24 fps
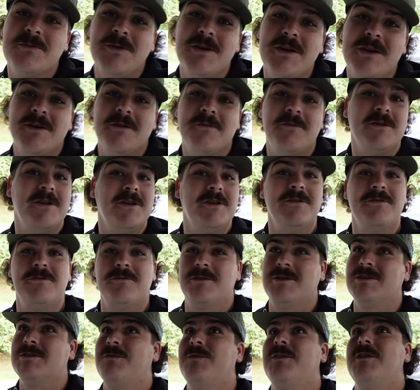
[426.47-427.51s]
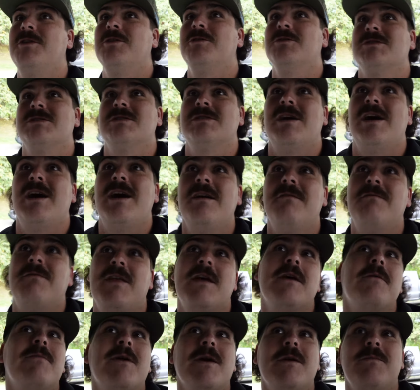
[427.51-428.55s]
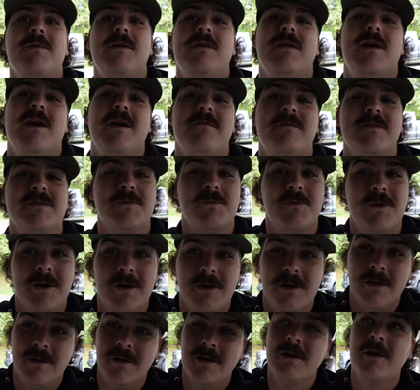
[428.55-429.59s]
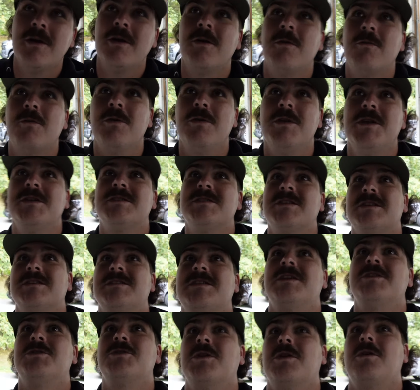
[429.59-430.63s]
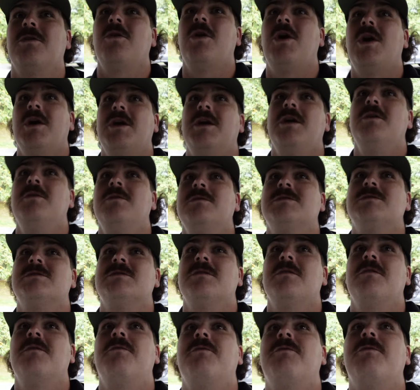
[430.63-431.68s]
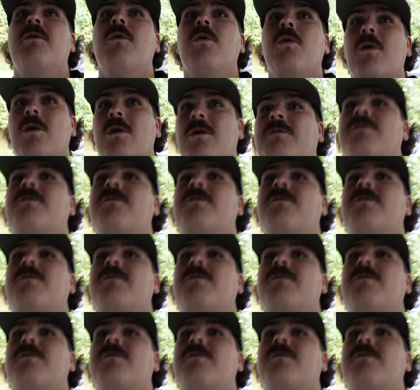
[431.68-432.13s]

week when this video is live, they might be live as well, release eccentric lockouts for